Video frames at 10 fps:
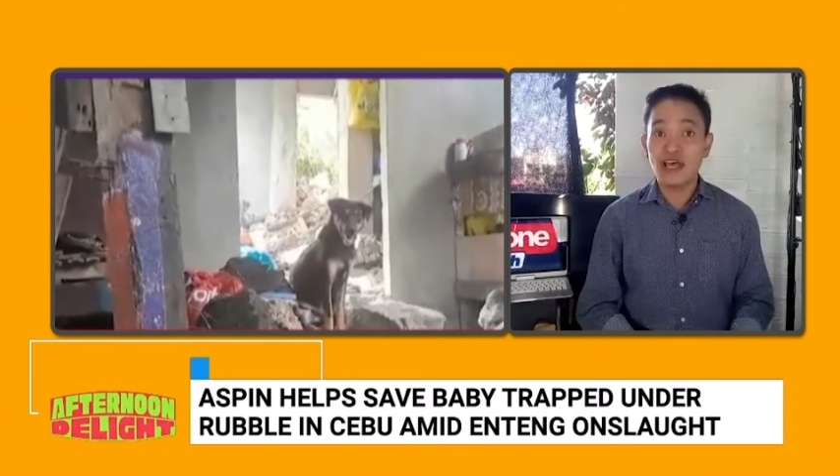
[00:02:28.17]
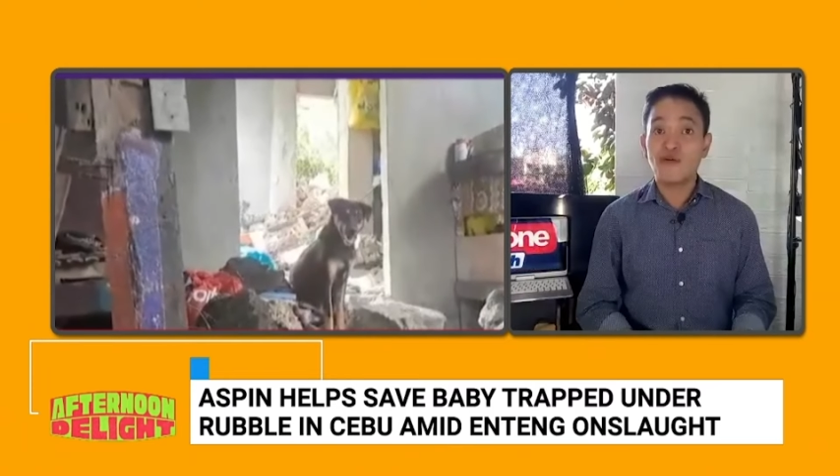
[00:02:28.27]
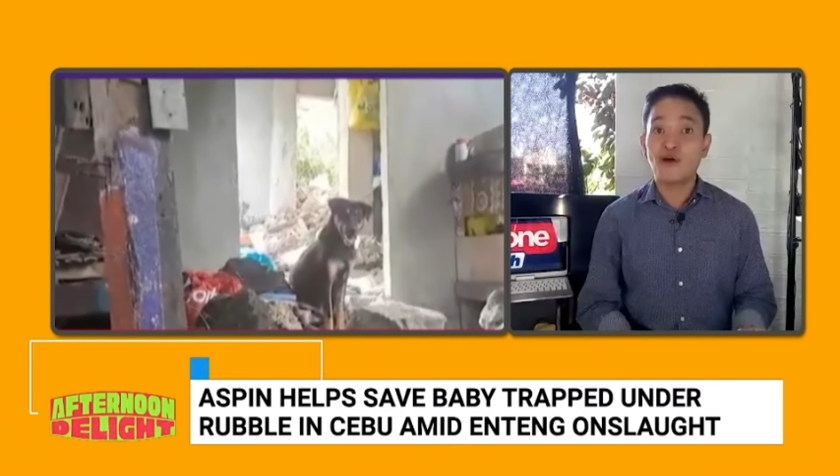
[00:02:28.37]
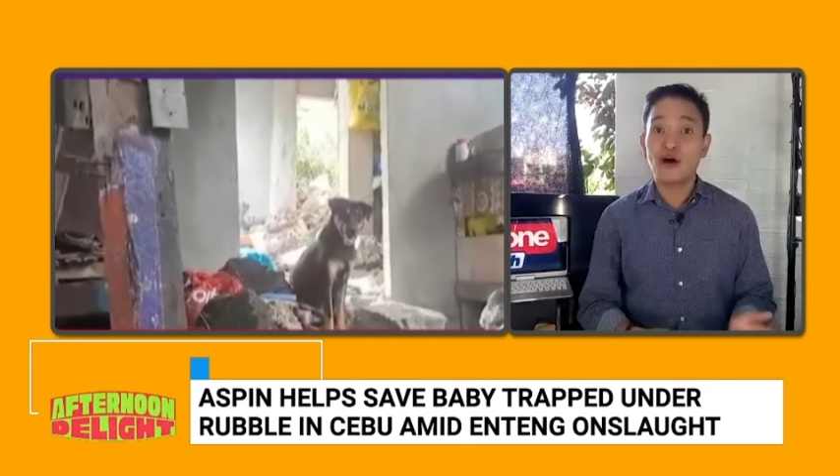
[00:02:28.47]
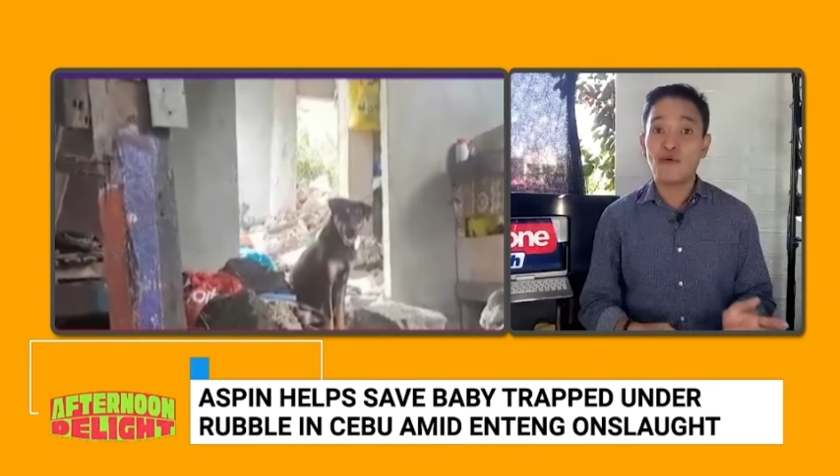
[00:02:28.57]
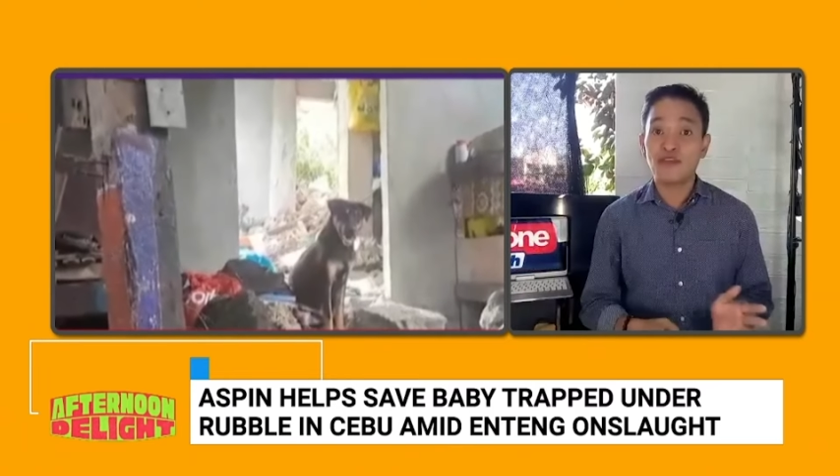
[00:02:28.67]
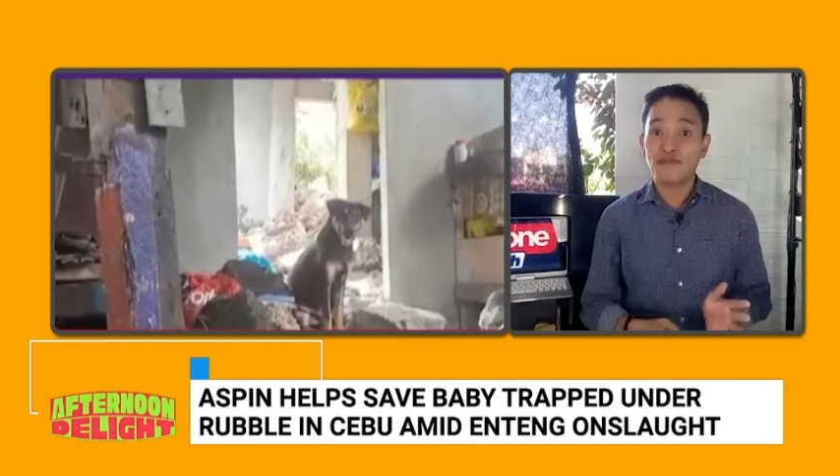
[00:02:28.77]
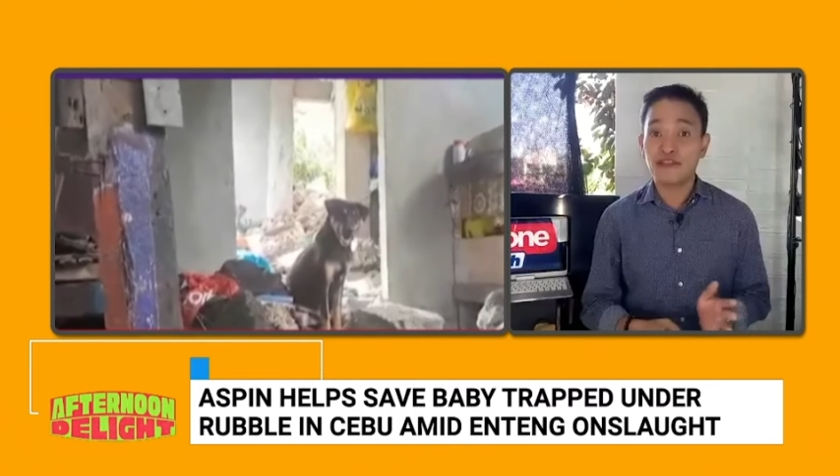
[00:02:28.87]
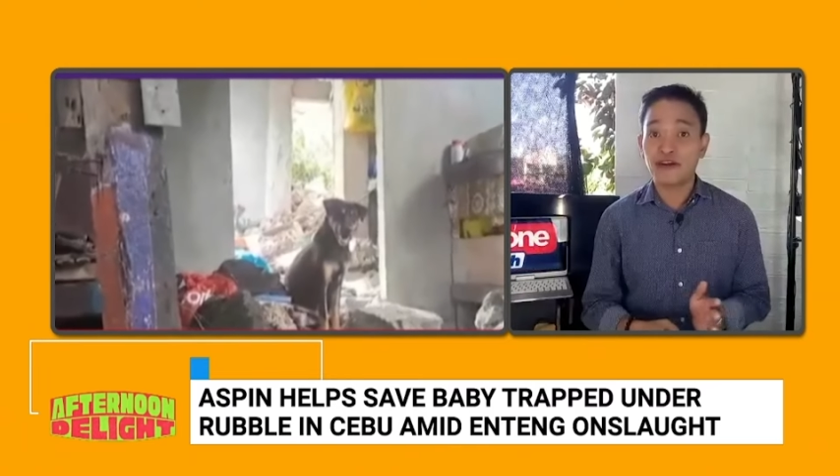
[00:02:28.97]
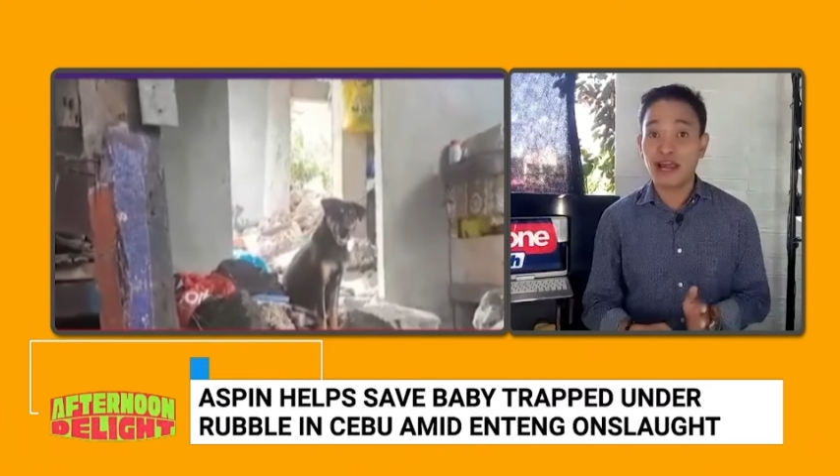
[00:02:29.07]
When the
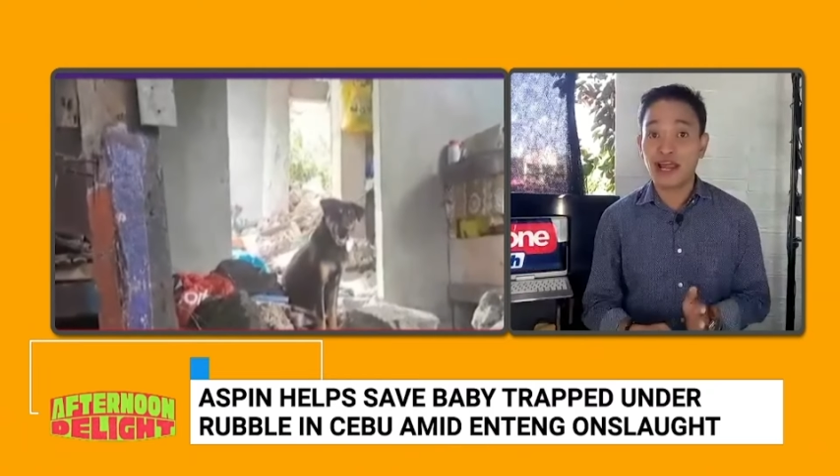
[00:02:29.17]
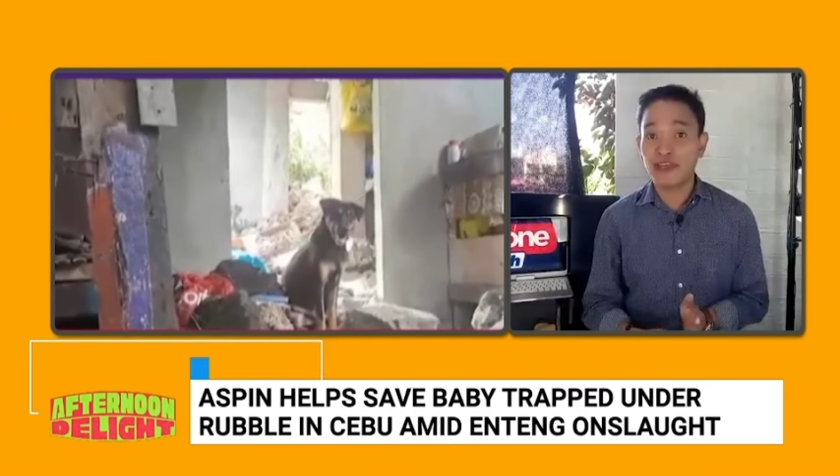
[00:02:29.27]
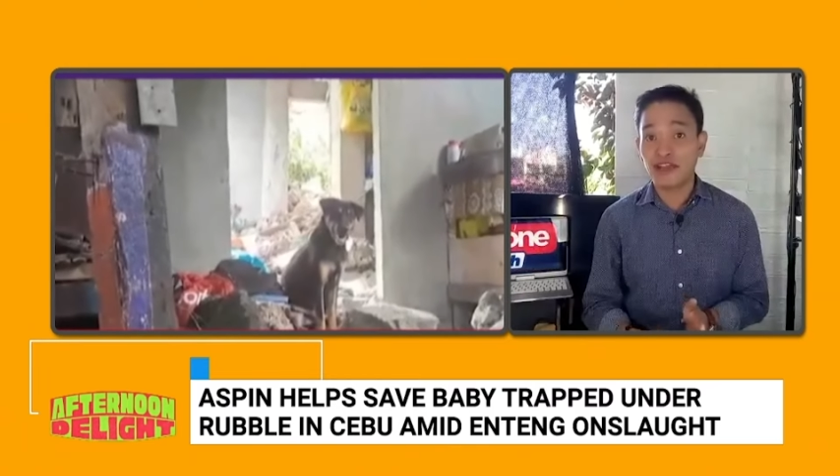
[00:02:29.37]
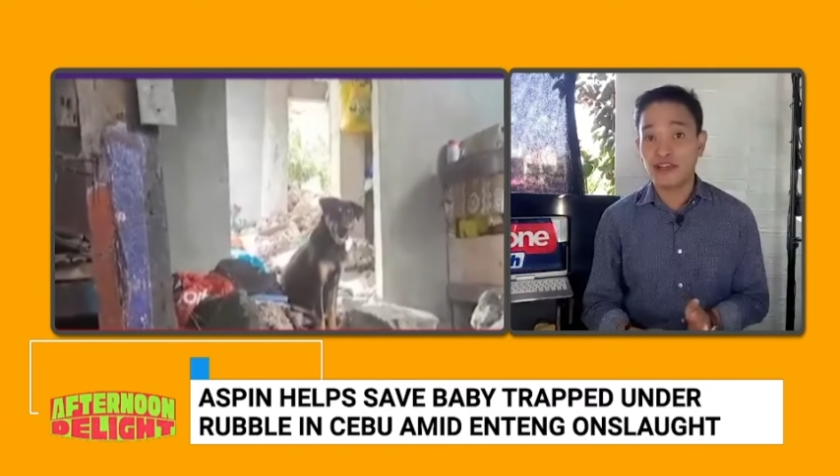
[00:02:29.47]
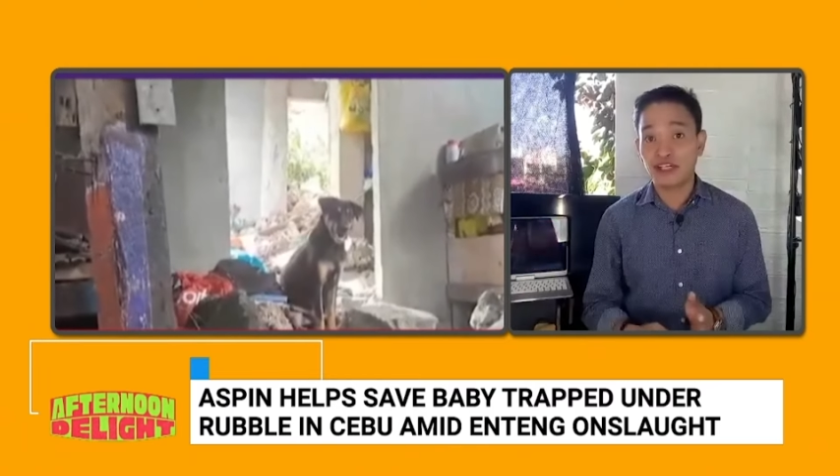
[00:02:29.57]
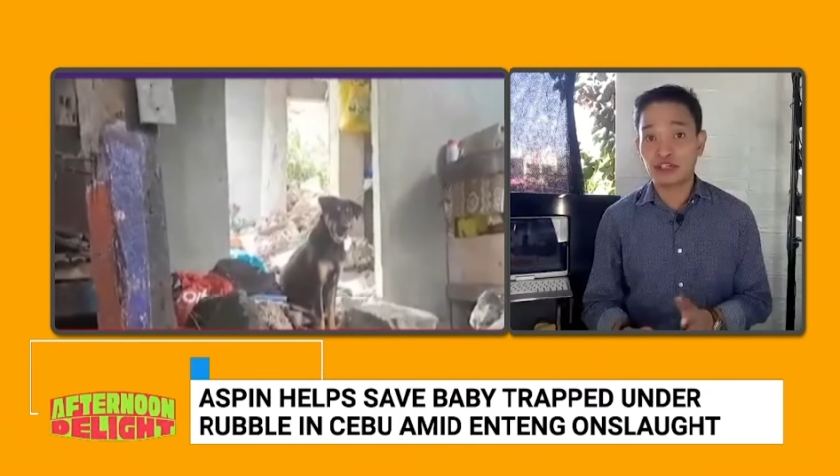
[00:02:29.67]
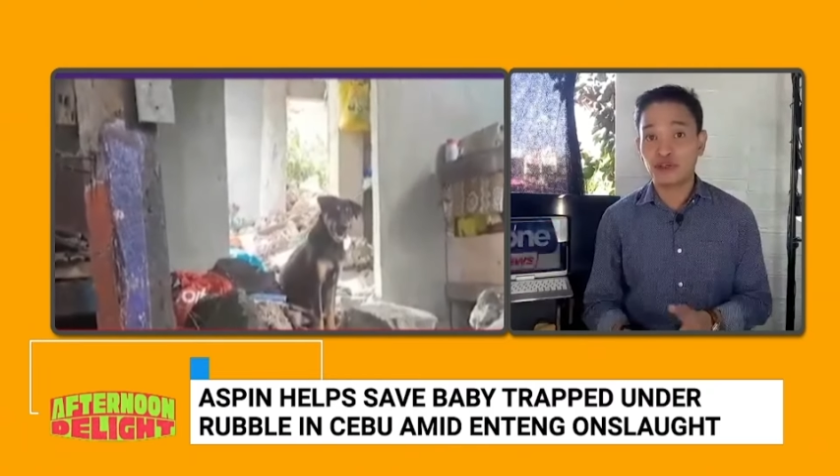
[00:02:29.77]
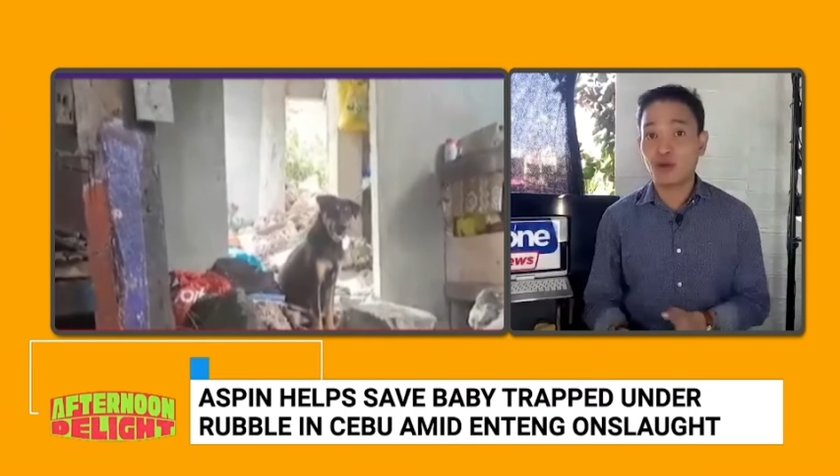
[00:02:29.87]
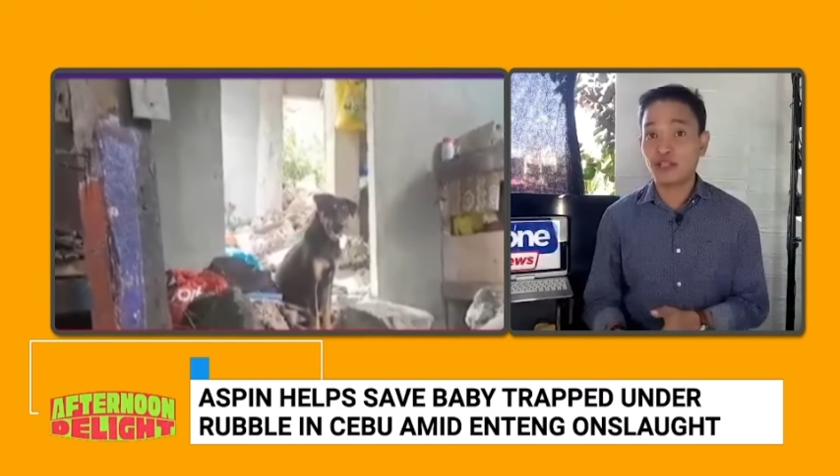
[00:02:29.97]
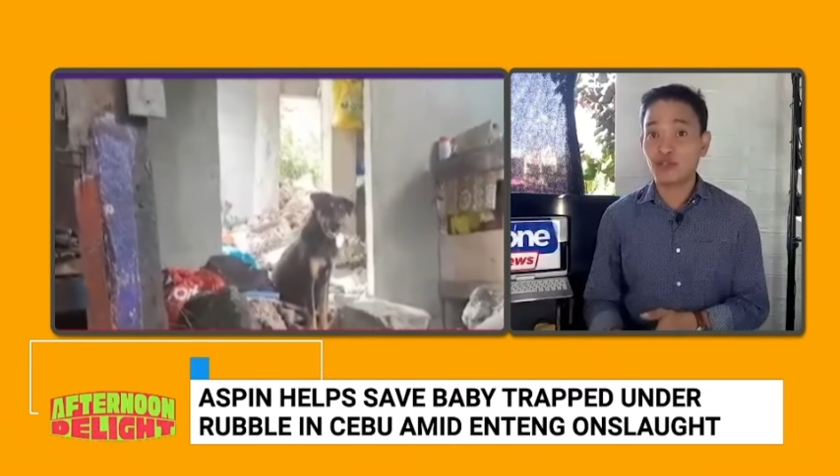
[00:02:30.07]
father and the other
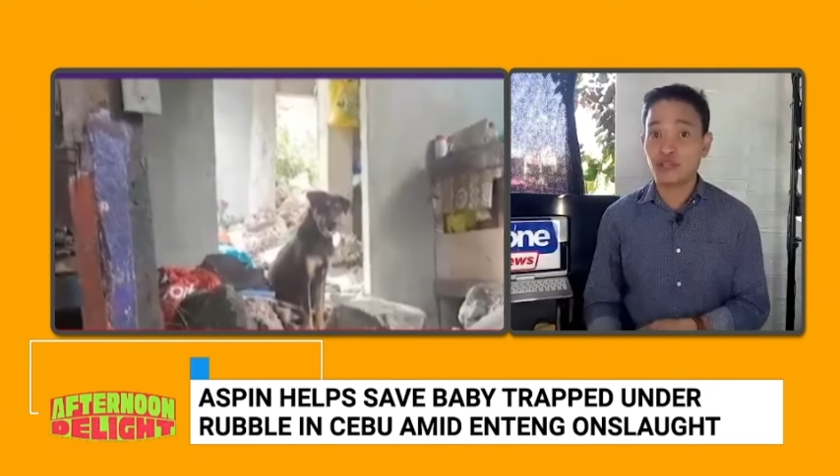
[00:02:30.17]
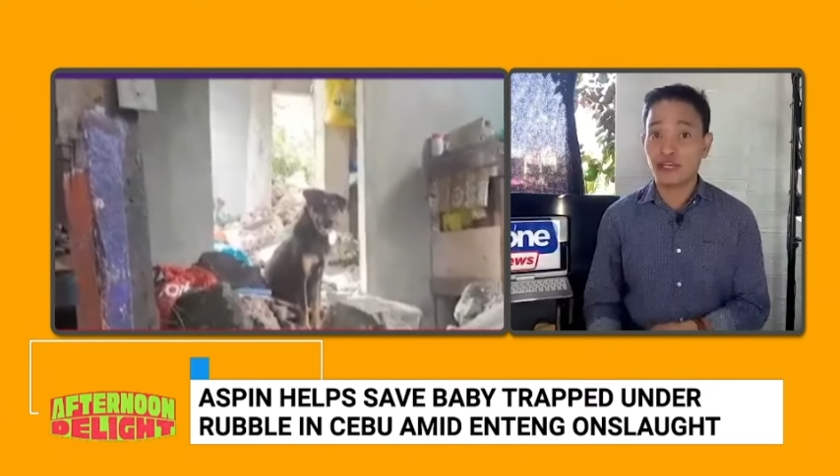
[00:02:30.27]
children went to the